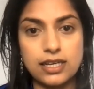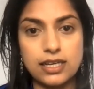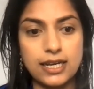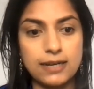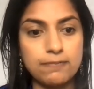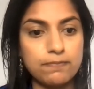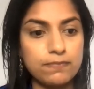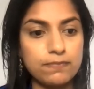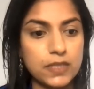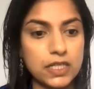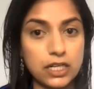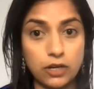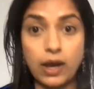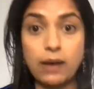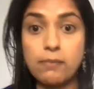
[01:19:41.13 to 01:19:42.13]

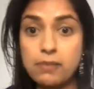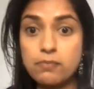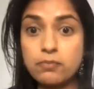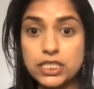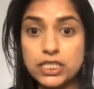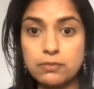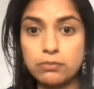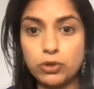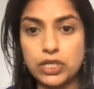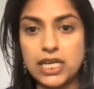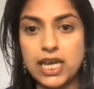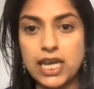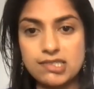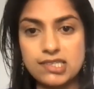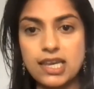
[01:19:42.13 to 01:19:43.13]
our membership body
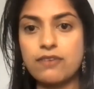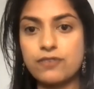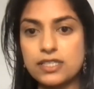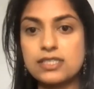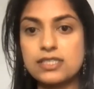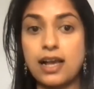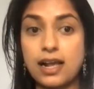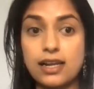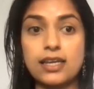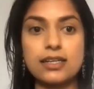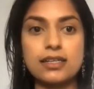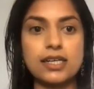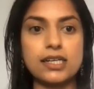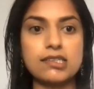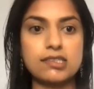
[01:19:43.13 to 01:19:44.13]
ACF is
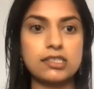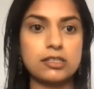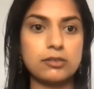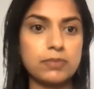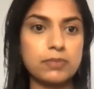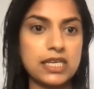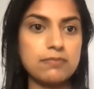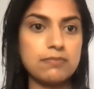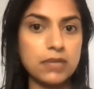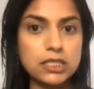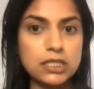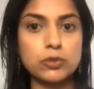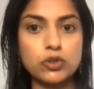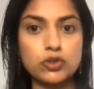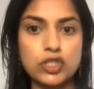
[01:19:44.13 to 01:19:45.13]
telling us to be
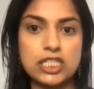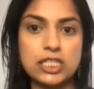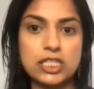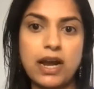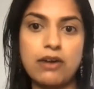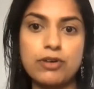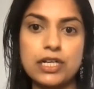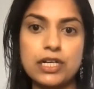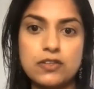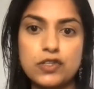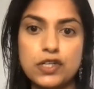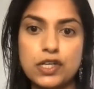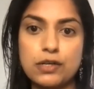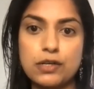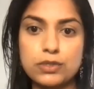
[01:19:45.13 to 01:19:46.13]
much more transparent in
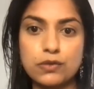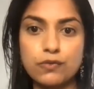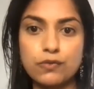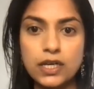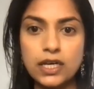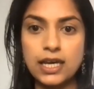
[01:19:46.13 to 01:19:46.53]
terms of